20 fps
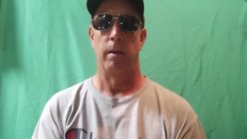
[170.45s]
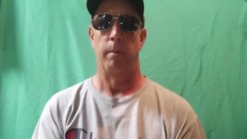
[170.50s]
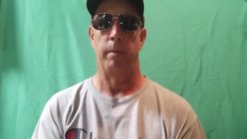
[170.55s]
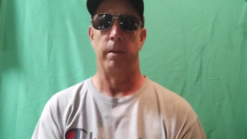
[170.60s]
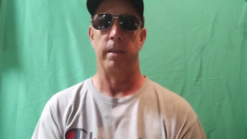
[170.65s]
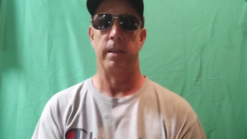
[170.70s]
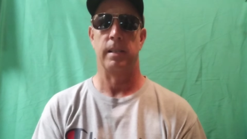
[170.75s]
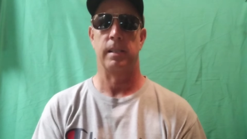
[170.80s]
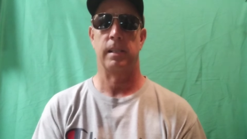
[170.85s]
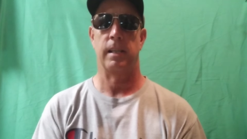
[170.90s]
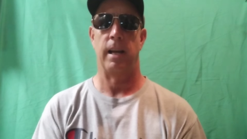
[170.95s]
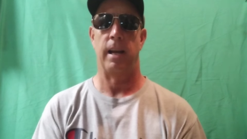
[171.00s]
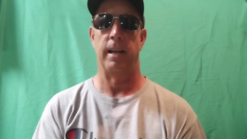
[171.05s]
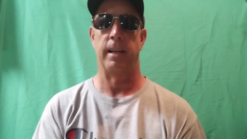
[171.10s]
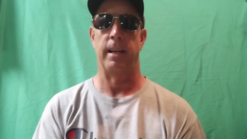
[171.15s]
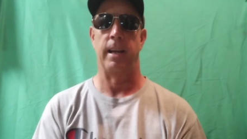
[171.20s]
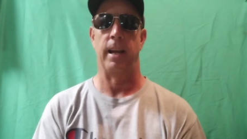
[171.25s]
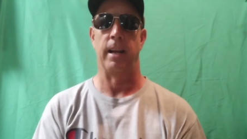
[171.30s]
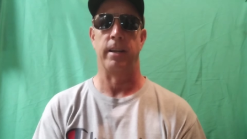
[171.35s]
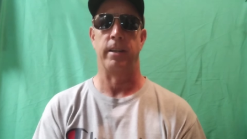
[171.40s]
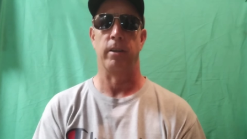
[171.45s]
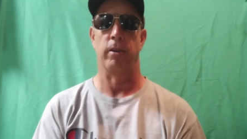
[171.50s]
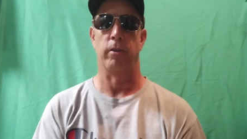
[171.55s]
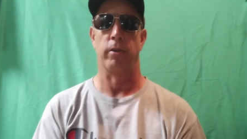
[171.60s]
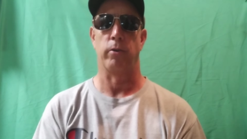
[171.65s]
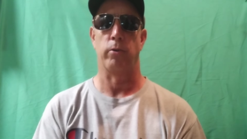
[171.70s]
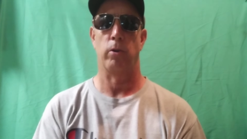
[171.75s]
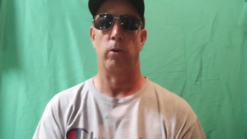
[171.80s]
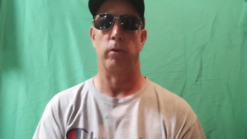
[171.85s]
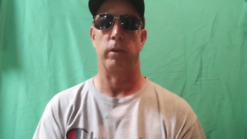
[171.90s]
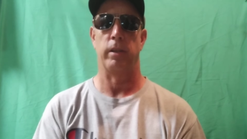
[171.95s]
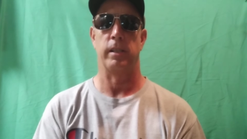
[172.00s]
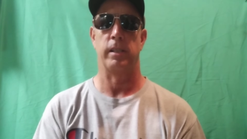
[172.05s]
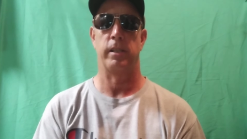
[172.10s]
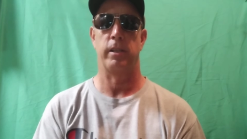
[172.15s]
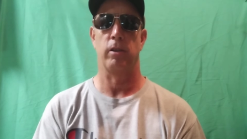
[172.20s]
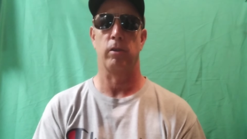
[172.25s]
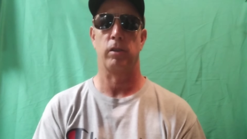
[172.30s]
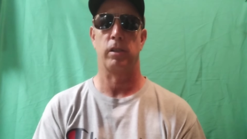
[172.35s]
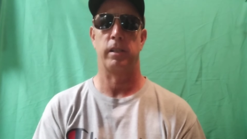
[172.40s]
I mean, this guy can't tell the truth. He
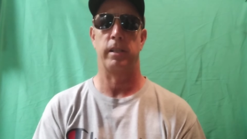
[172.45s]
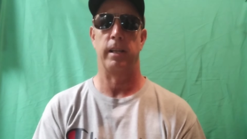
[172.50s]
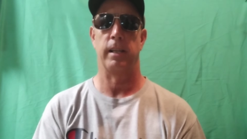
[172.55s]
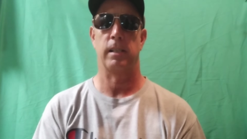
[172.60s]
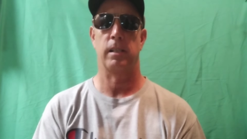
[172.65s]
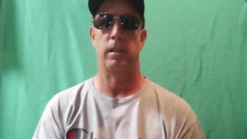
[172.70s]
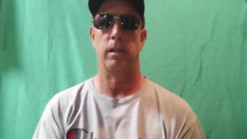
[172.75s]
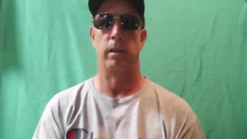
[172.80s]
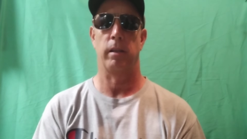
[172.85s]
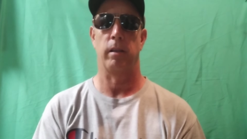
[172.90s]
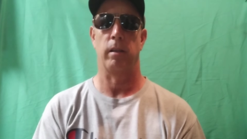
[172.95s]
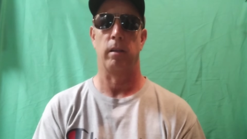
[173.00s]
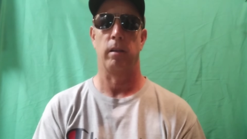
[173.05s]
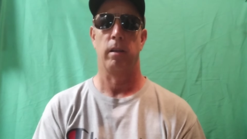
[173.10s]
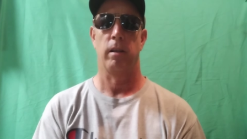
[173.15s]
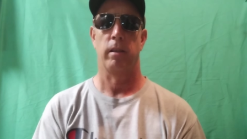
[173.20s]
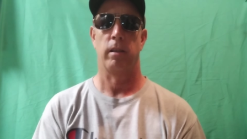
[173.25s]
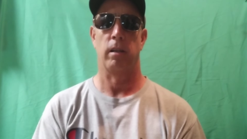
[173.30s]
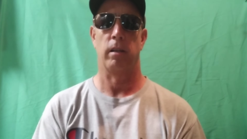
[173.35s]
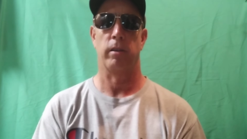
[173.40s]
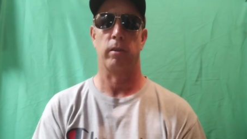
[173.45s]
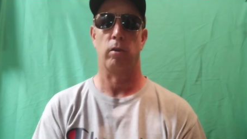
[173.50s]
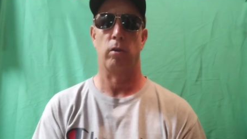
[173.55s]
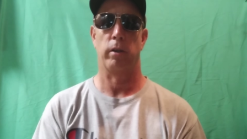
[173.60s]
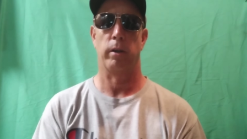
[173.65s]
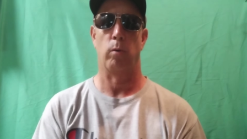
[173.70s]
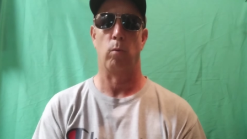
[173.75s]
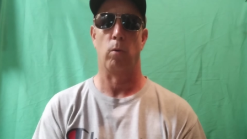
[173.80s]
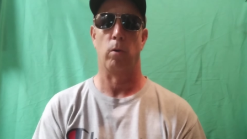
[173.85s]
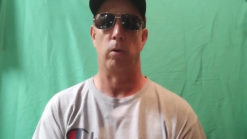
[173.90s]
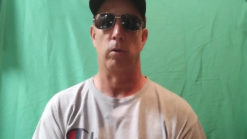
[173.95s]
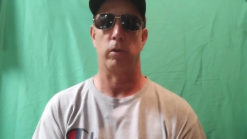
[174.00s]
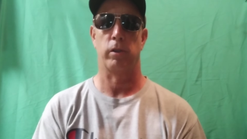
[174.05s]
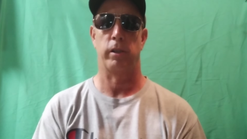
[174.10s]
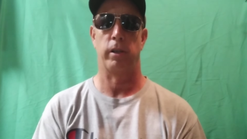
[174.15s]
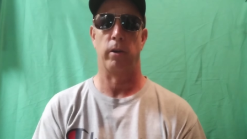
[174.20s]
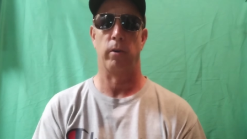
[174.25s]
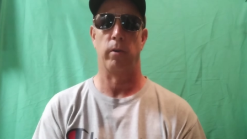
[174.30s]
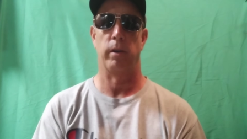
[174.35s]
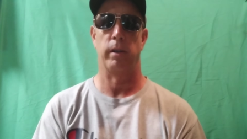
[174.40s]
still sticks to the Little League World
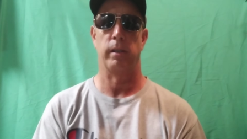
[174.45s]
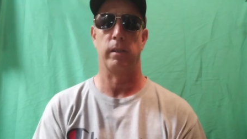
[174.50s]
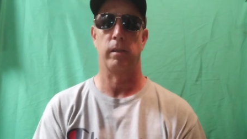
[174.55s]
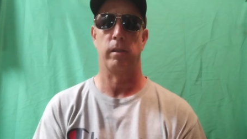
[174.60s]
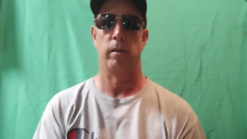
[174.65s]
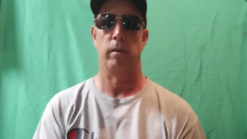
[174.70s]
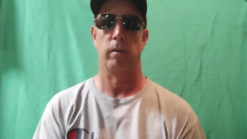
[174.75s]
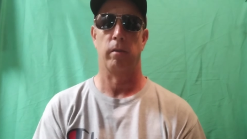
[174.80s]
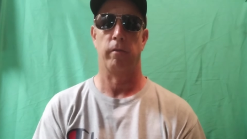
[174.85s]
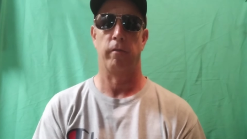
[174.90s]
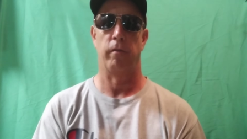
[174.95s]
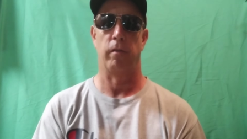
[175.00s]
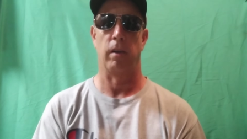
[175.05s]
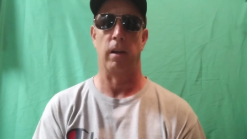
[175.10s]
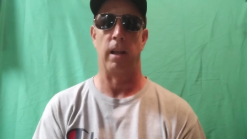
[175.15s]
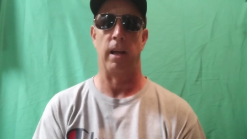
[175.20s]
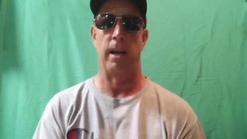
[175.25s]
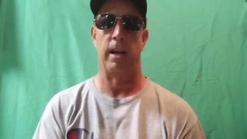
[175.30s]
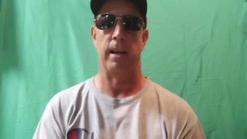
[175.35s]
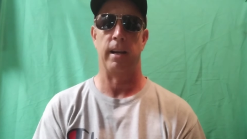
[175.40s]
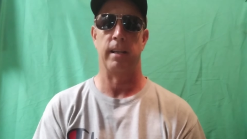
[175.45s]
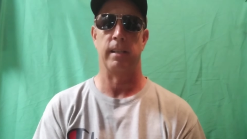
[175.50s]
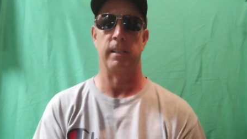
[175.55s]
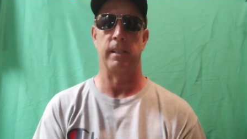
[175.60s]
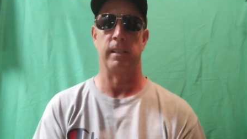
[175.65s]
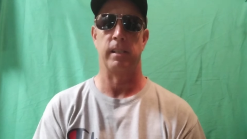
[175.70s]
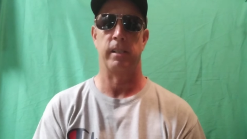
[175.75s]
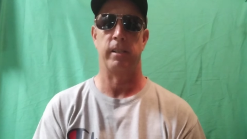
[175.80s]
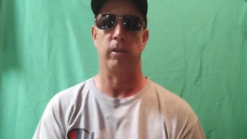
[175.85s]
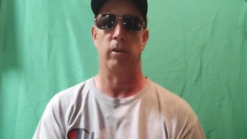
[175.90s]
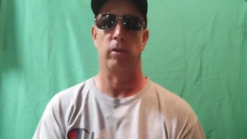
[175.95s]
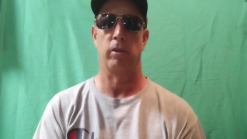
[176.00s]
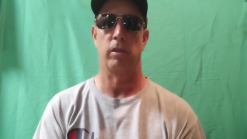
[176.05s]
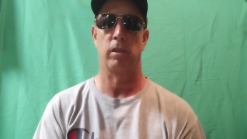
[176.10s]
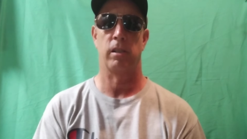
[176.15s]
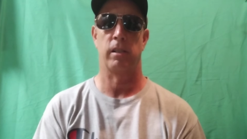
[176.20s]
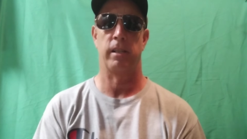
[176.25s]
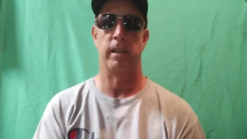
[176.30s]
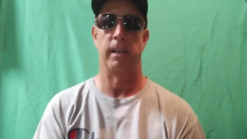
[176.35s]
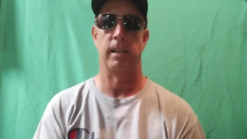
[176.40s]
Series lies. He still
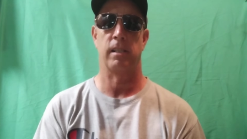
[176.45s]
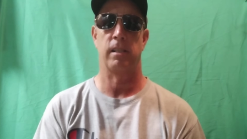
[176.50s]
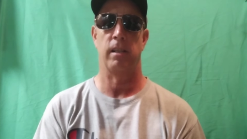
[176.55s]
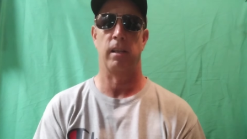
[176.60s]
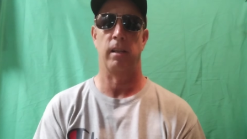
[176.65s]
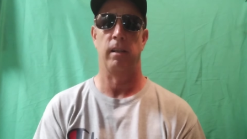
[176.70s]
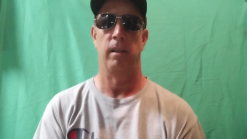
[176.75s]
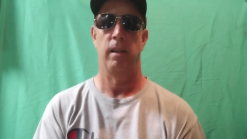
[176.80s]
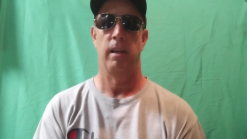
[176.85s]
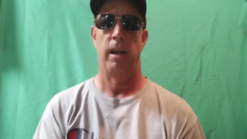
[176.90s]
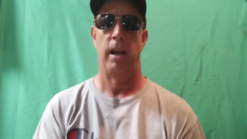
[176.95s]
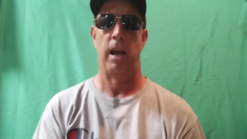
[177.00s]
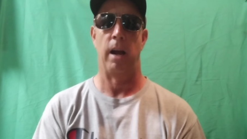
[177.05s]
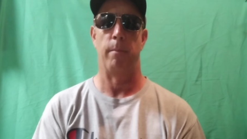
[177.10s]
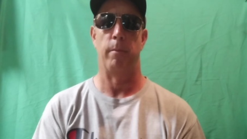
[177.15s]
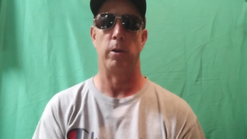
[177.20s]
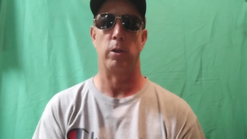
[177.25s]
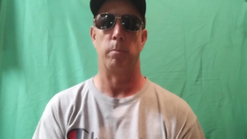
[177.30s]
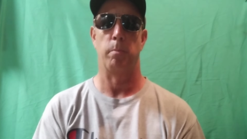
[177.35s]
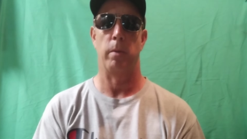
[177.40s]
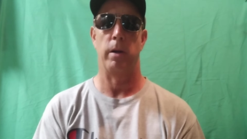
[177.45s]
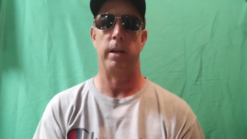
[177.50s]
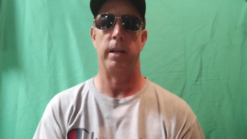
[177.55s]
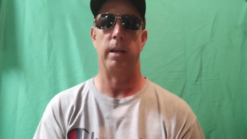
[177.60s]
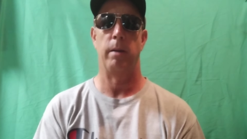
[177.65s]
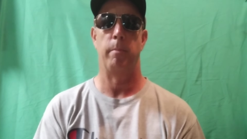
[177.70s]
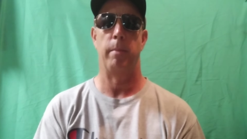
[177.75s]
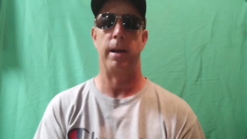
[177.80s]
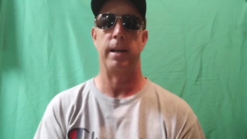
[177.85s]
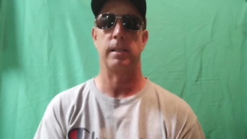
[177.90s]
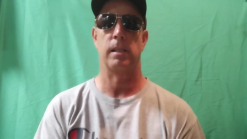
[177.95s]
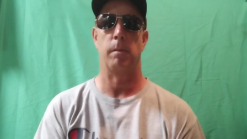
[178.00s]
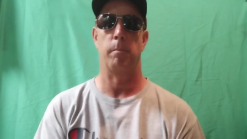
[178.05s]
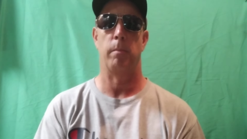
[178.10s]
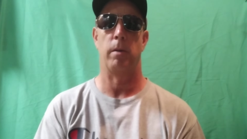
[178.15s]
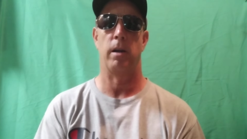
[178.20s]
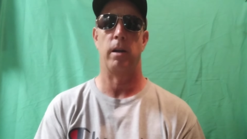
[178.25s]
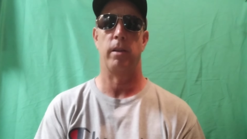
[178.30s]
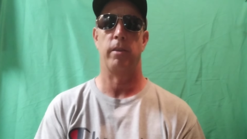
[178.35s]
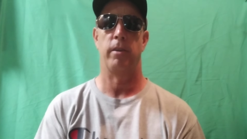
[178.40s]
sticks to how much money he makes a
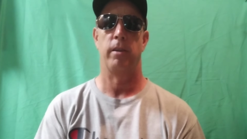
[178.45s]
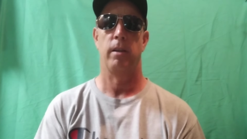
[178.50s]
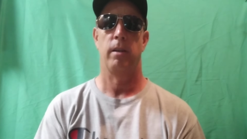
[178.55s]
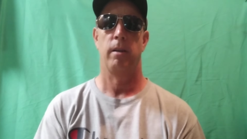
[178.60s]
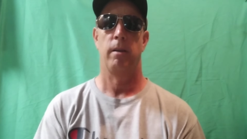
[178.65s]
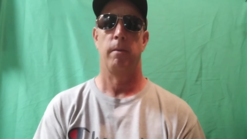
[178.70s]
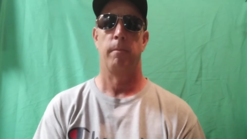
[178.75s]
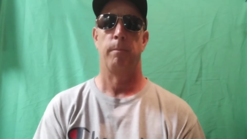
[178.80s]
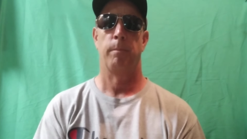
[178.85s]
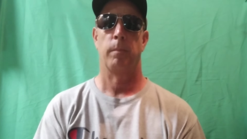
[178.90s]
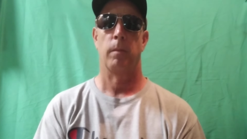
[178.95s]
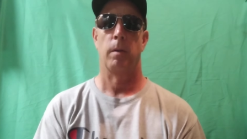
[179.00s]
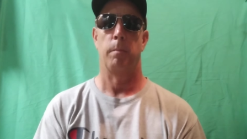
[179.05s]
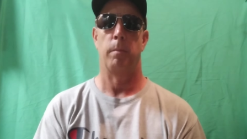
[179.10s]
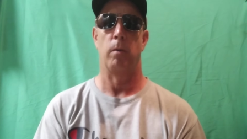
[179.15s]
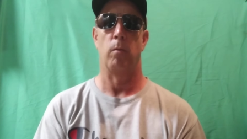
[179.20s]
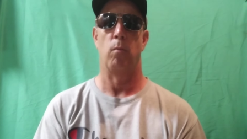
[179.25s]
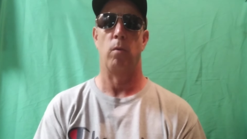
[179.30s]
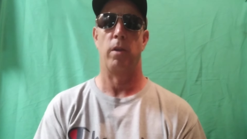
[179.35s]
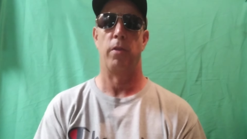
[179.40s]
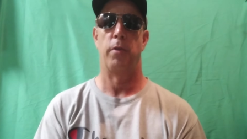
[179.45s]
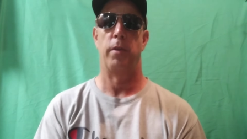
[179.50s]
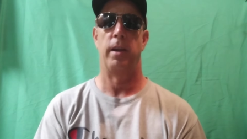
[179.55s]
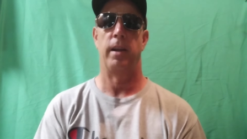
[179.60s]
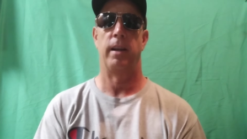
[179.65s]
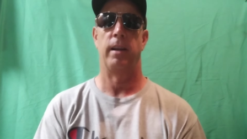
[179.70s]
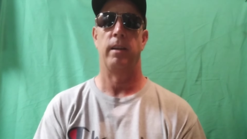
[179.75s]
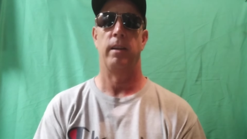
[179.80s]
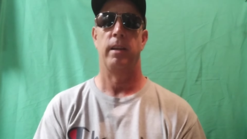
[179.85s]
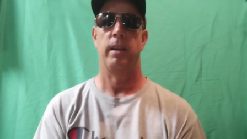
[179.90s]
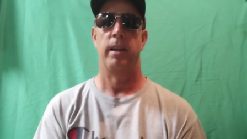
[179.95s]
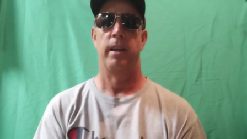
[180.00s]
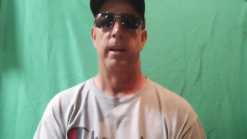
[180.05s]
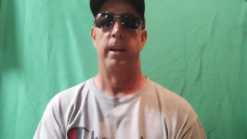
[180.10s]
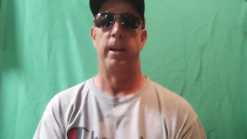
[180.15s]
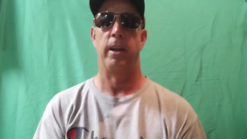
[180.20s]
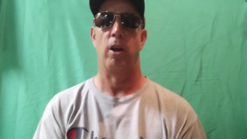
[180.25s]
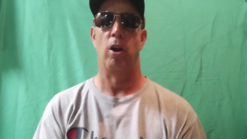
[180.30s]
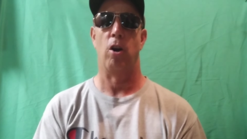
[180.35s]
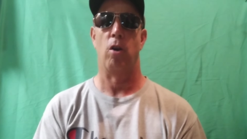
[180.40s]
month. But one thing he